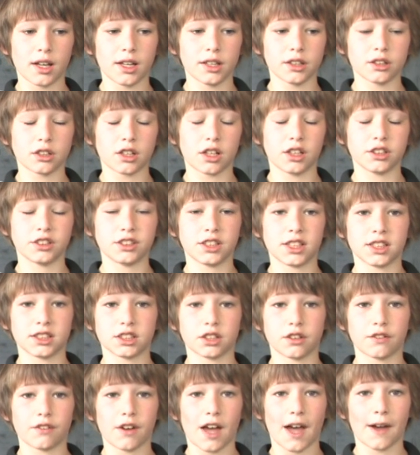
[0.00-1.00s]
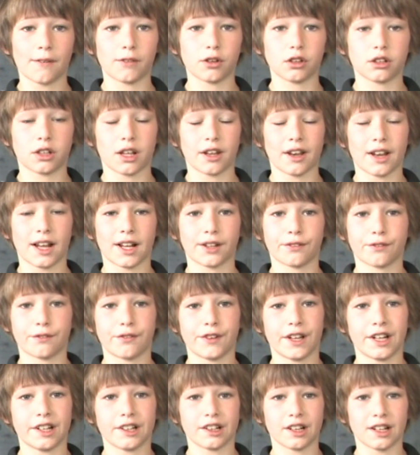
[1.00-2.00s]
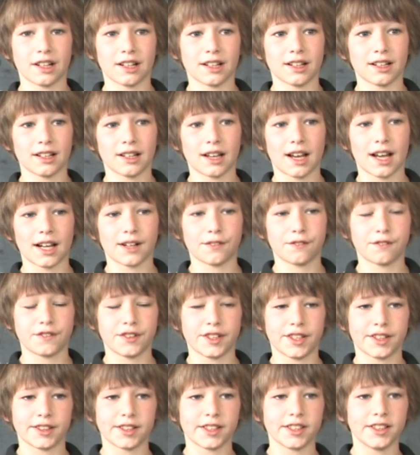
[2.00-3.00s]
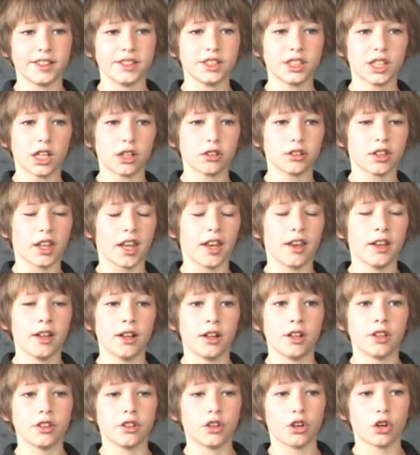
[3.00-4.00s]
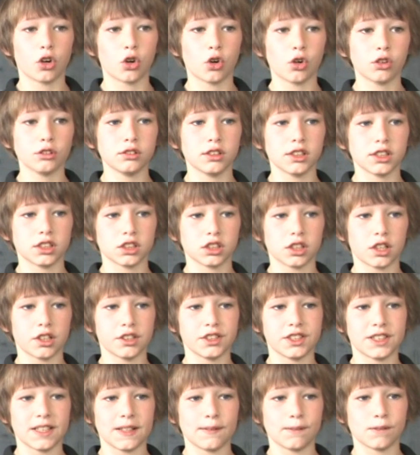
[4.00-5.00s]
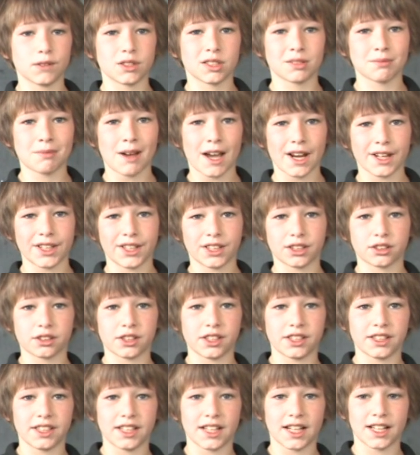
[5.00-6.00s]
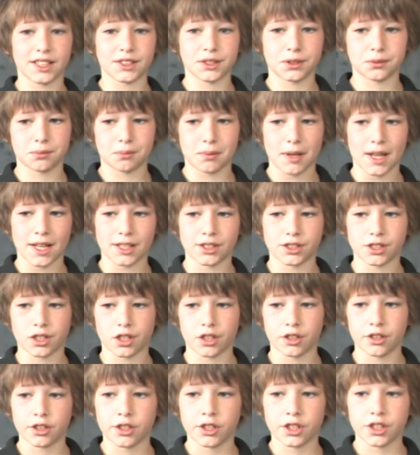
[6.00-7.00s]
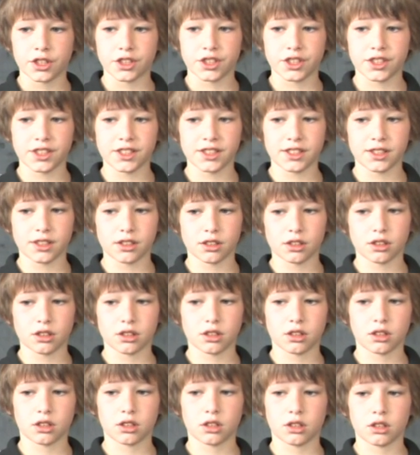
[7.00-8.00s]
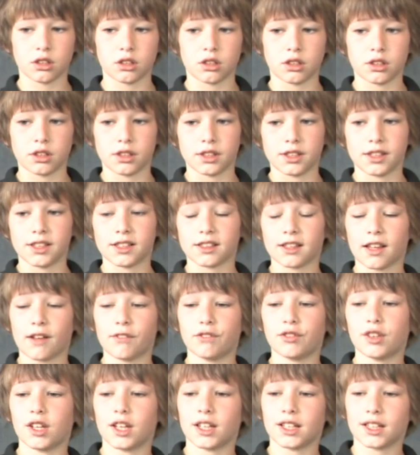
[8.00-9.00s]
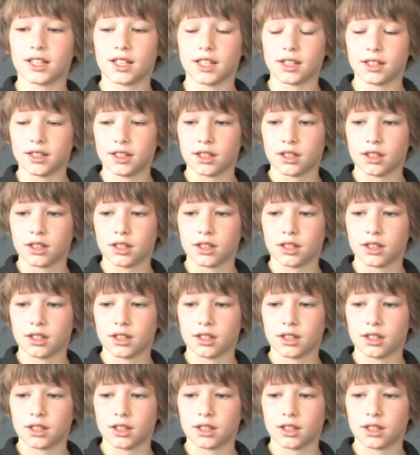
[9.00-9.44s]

and Duchess of Hamilton had fair had thirteen children. Their oldest son, James, married Lady Anne Spencer. She he lived at